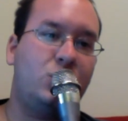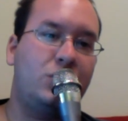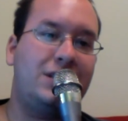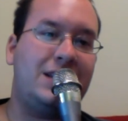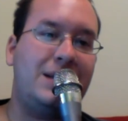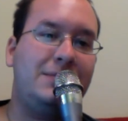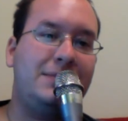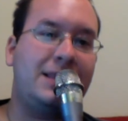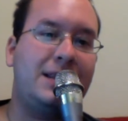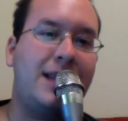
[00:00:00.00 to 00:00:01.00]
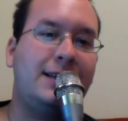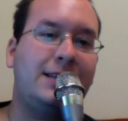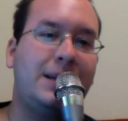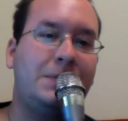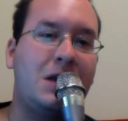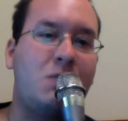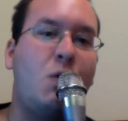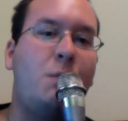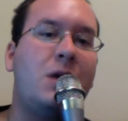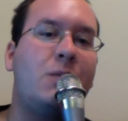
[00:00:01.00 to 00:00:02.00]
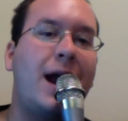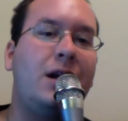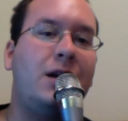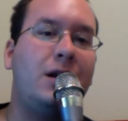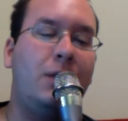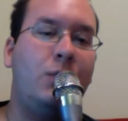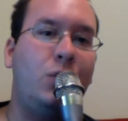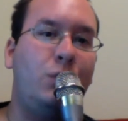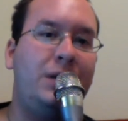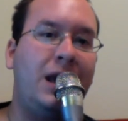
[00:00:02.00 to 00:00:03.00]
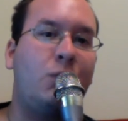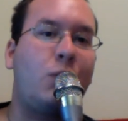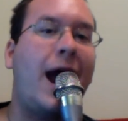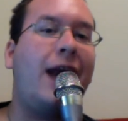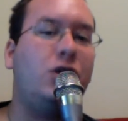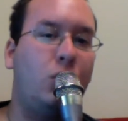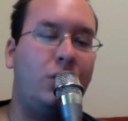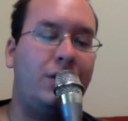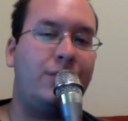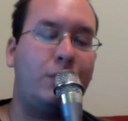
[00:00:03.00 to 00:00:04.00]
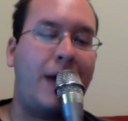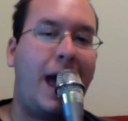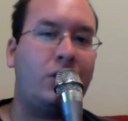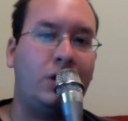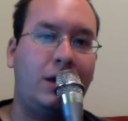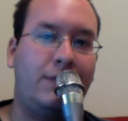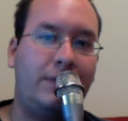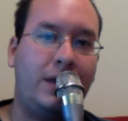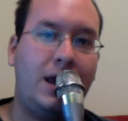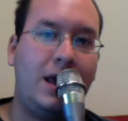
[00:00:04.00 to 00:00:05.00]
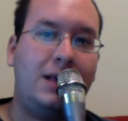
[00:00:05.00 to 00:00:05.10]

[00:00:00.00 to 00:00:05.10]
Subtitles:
So it seems that the next update will be a radical one for battery life.